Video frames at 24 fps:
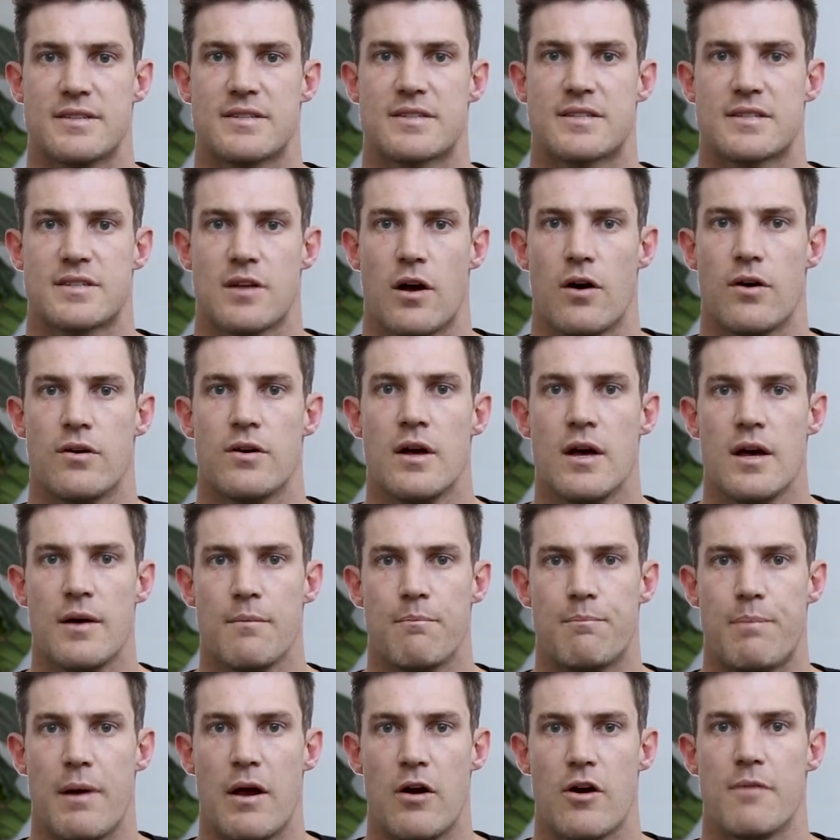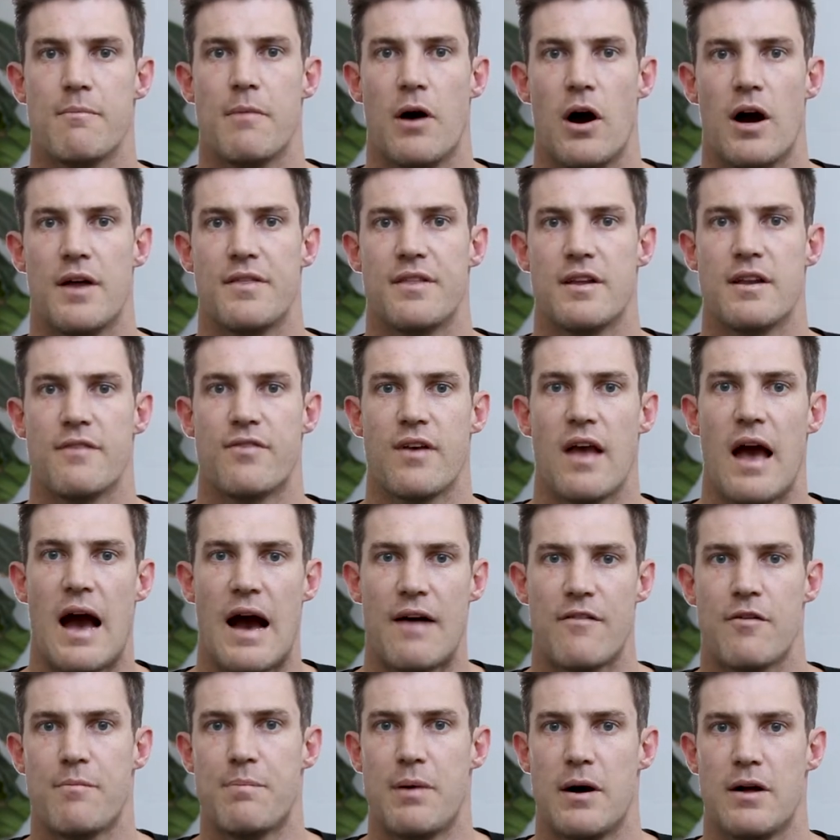So bear in mind that if you
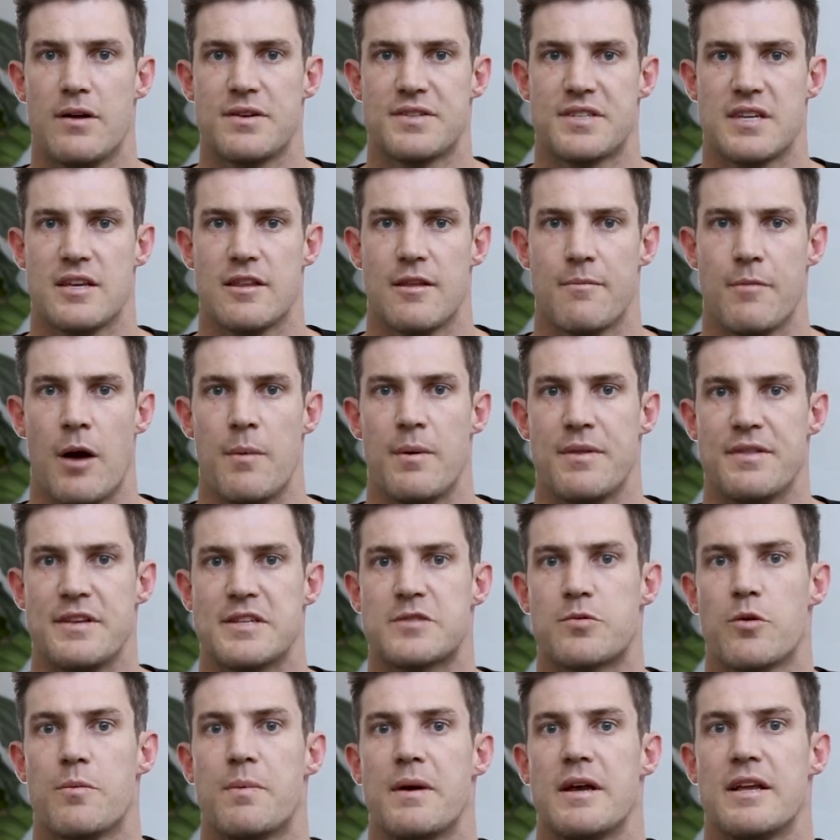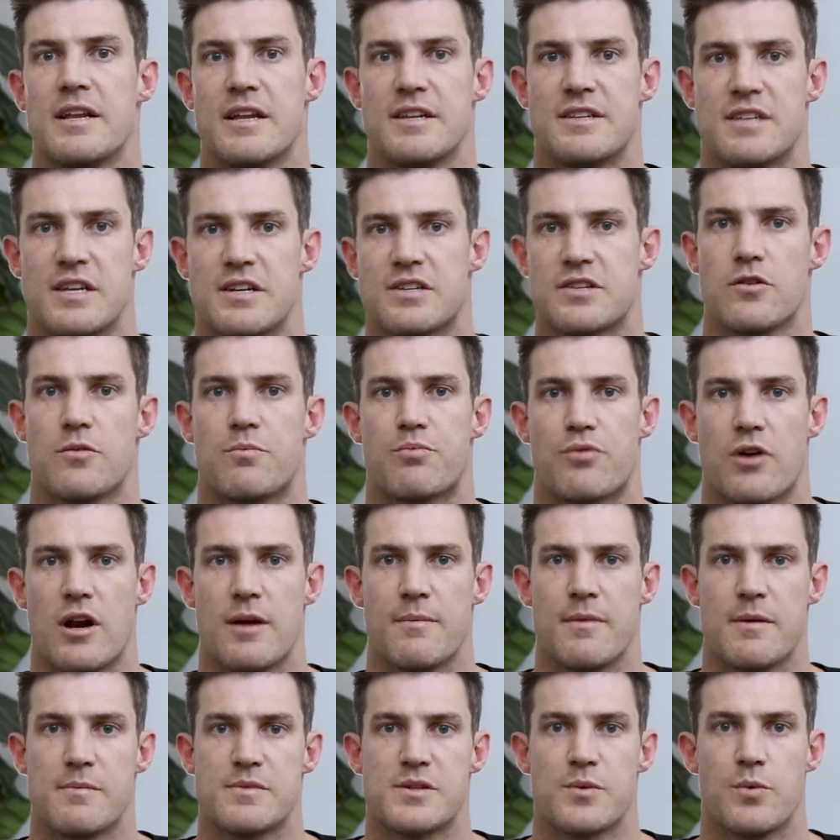have a policy at the moment, this will be an additional
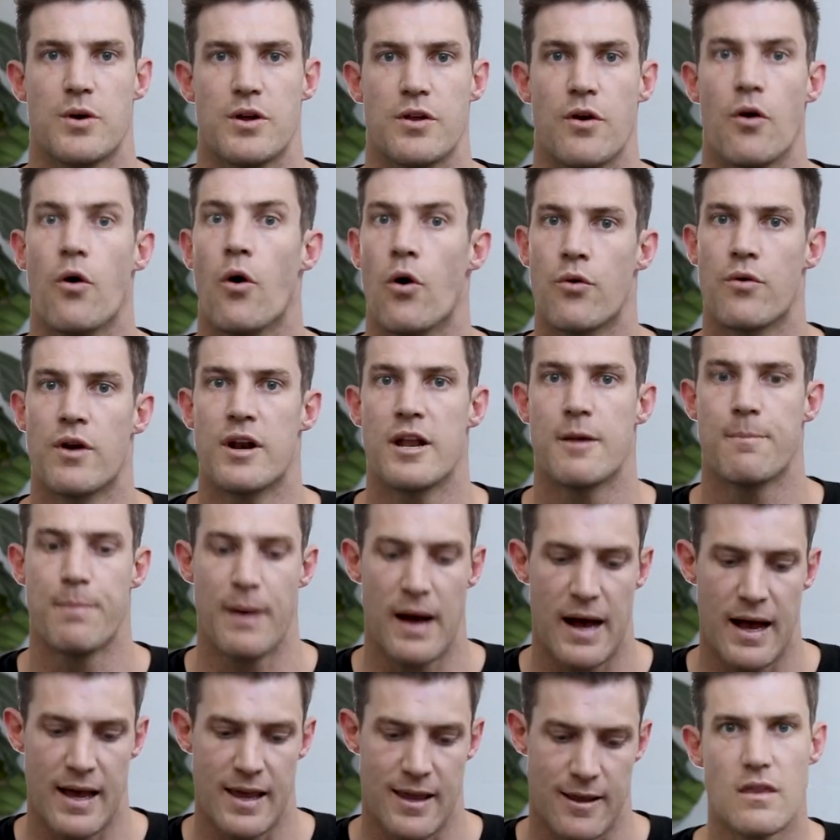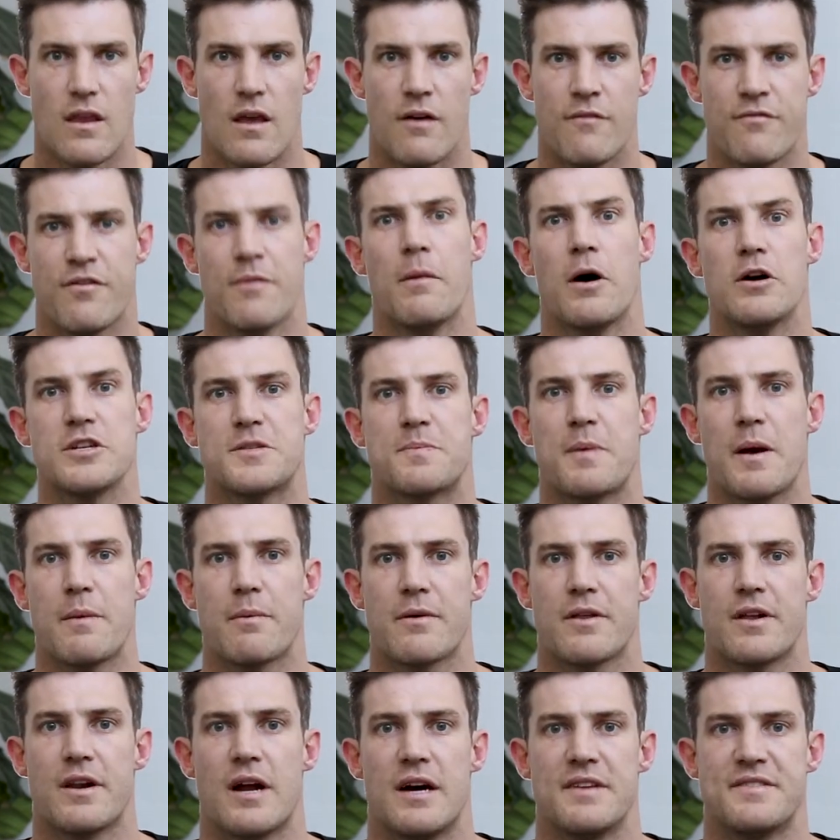premium to what you're already paying. For most
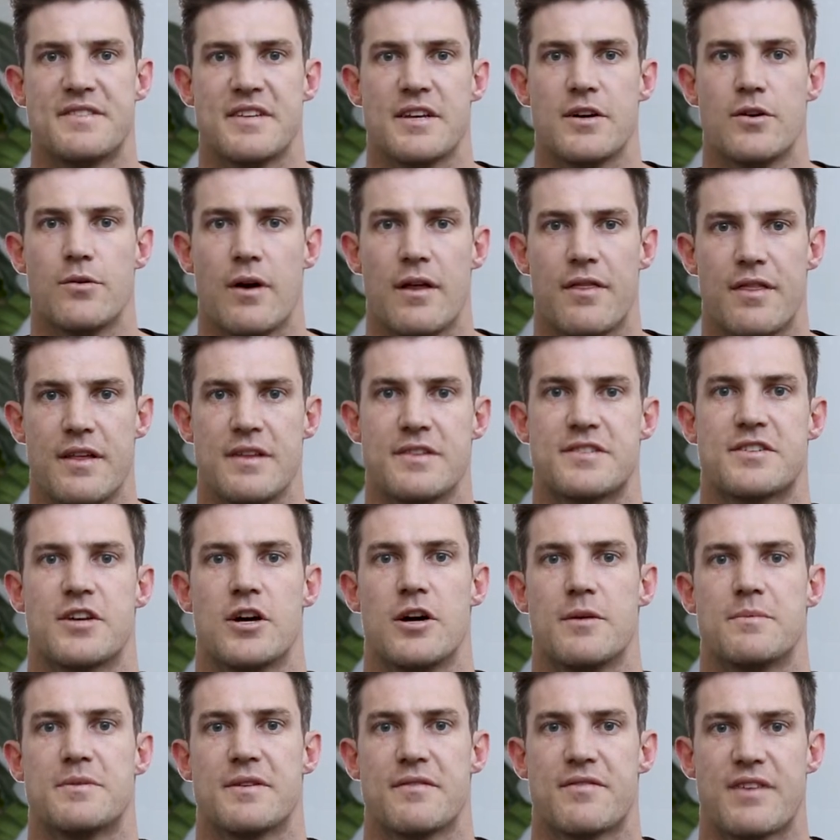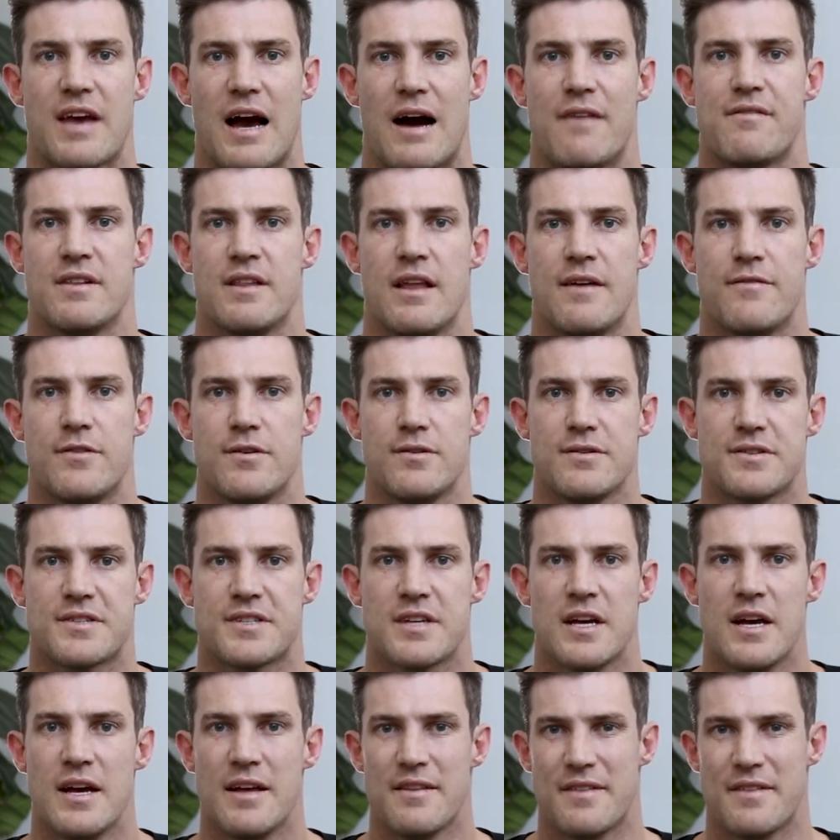people that I deal with in terms of cover levels,